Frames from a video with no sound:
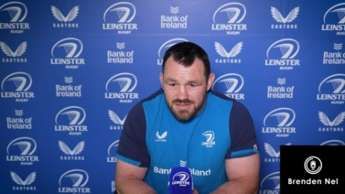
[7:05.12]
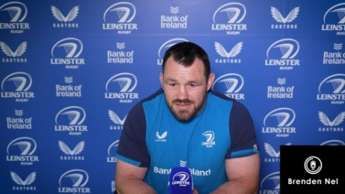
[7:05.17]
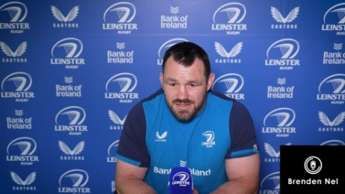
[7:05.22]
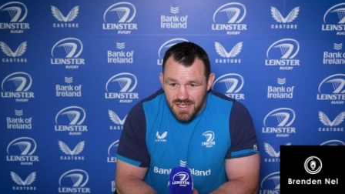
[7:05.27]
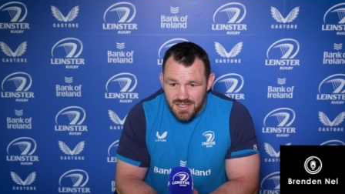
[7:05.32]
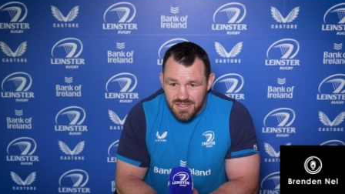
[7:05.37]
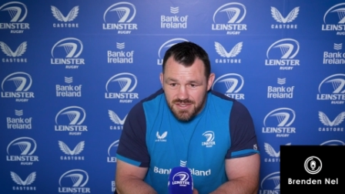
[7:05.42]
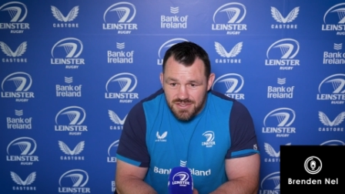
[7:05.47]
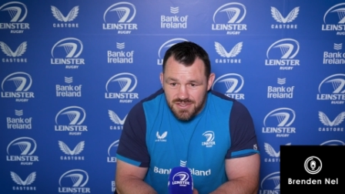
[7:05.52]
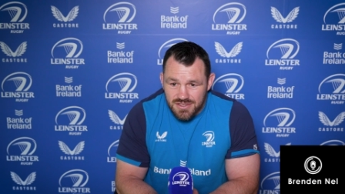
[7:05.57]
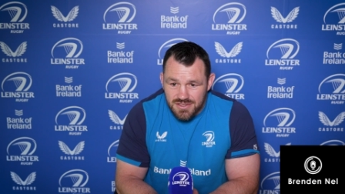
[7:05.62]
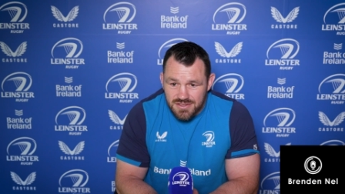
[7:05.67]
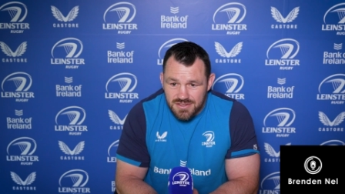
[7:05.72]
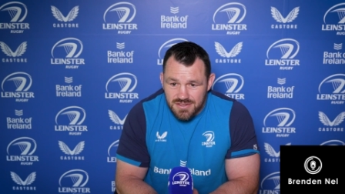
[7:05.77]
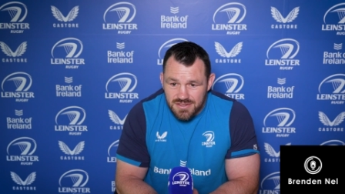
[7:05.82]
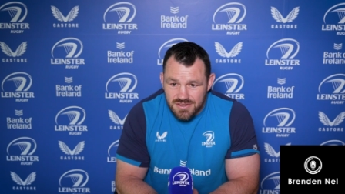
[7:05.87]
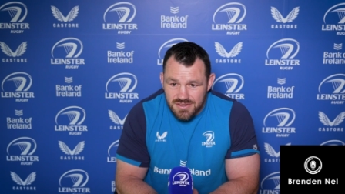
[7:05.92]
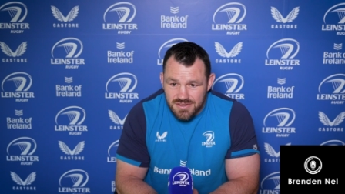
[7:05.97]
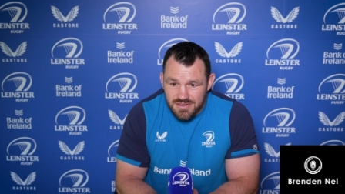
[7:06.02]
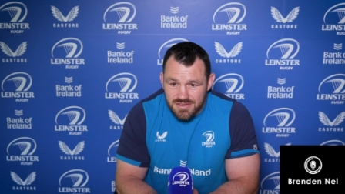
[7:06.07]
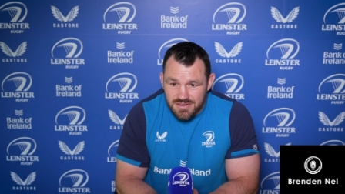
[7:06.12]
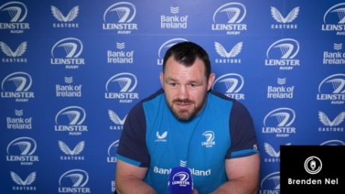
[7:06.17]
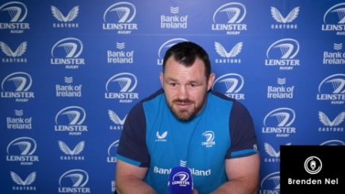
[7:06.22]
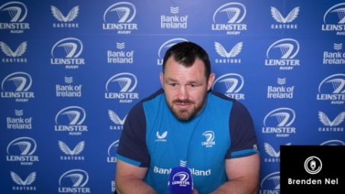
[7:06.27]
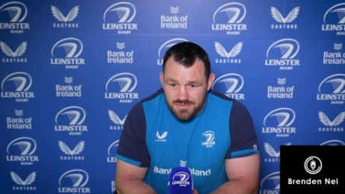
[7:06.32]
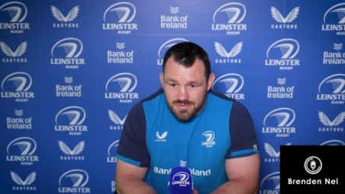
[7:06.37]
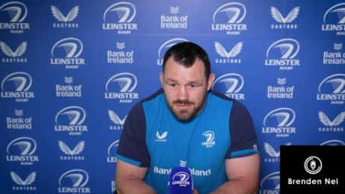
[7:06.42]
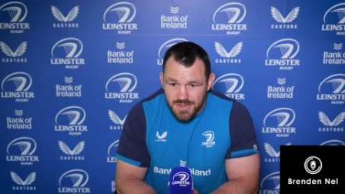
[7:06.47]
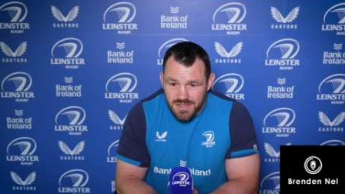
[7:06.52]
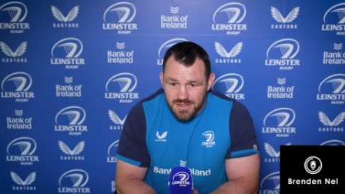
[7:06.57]
intention to
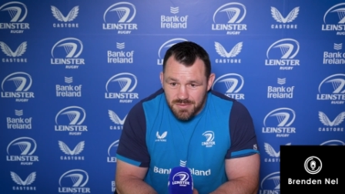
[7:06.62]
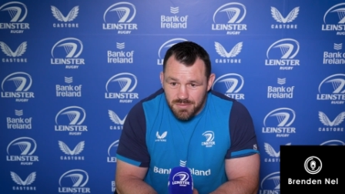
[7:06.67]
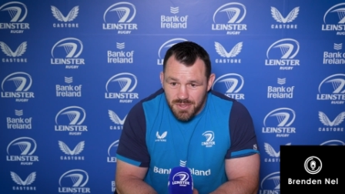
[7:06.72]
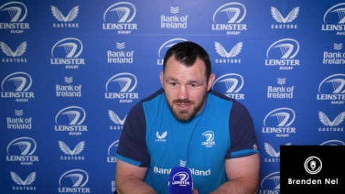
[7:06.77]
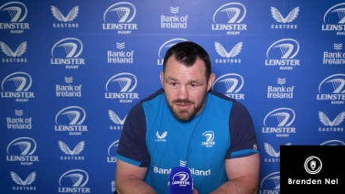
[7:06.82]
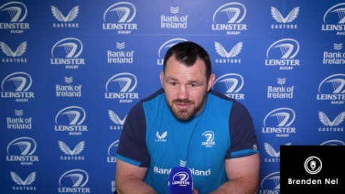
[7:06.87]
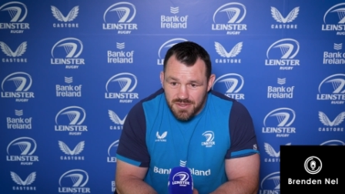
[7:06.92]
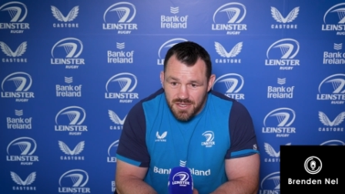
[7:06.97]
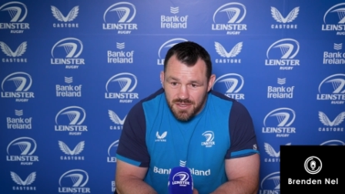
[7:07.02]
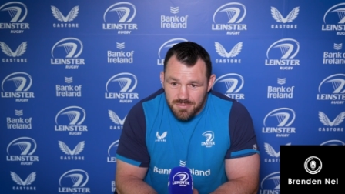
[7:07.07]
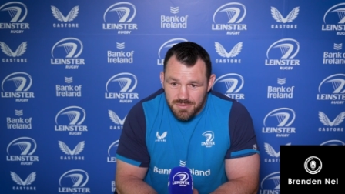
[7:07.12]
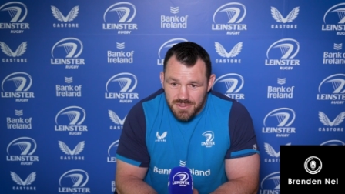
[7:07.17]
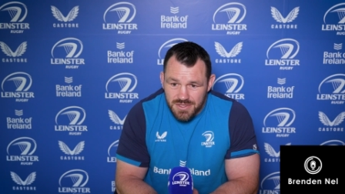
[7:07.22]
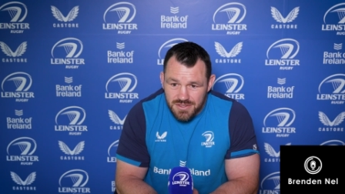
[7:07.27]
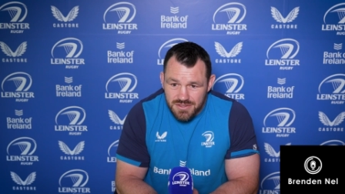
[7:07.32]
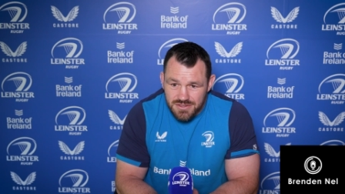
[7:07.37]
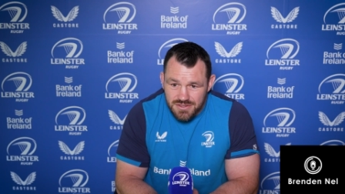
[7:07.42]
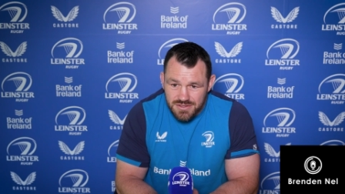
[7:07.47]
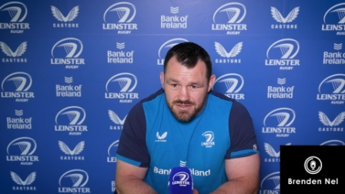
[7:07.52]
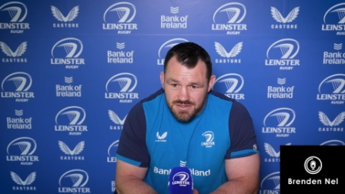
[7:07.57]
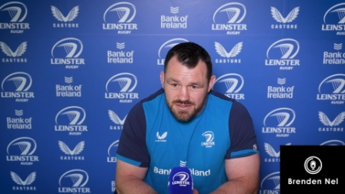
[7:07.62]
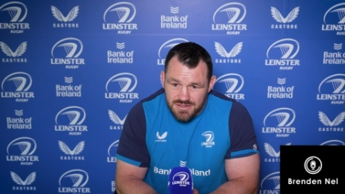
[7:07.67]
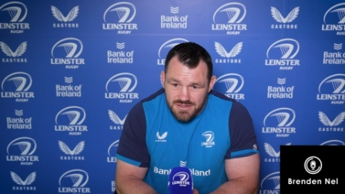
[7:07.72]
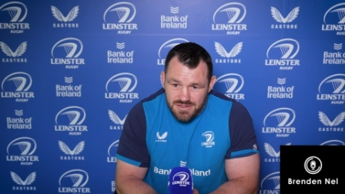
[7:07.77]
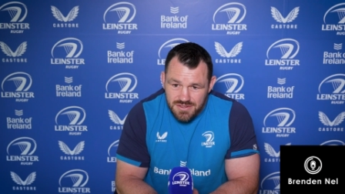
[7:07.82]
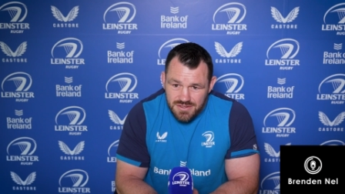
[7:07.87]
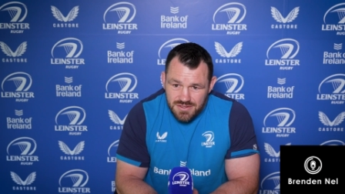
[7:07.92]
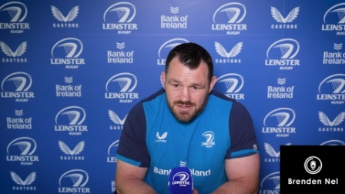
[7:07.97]
win both competitions.